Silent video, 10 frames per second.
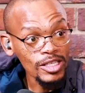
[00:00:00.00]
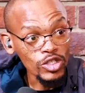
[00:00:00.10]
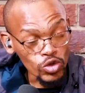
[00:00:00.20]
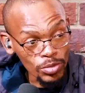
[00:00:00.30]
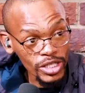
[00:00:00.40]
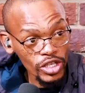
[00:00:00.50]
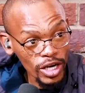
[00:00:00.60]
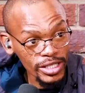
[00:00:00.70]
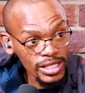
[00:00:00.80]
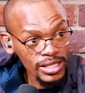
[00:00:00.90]
Zuma
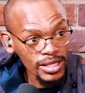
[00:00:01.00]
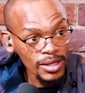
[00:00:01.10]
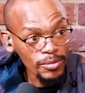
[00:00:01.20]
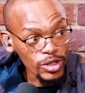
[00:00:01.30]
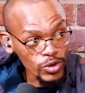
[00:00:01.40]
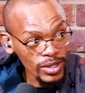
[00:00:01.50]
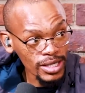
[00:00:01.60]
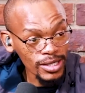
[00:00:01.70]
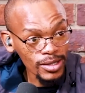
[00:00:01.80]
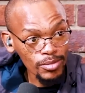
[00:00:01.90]
charged
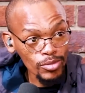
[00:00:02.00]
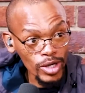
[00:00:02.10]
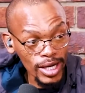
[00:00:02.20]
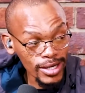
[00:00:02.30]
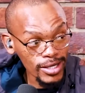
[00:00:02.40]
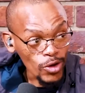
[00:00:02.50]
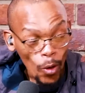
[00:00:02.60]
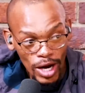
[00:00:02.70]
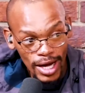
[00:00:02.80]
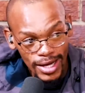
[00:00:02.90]
between Bulelani
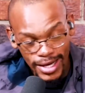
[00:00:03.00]
Ngoka